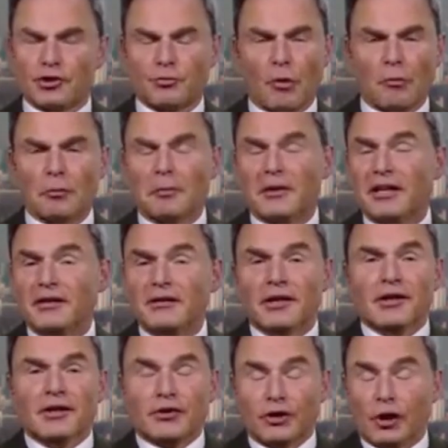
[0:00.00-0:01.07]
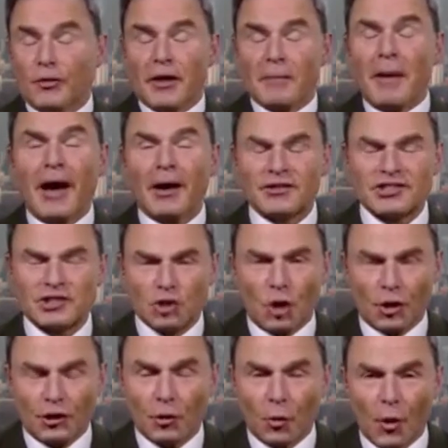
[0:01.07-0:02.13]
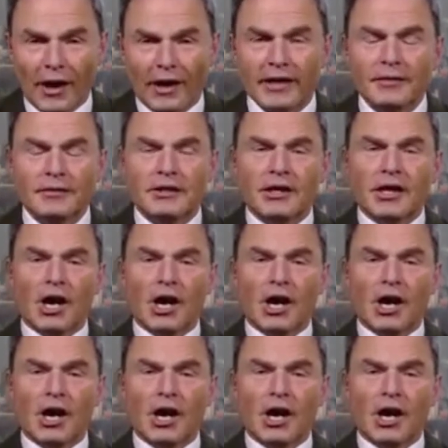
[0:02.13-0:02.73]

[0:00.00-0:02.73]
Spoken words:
which probably, you know, they pounced on in a way.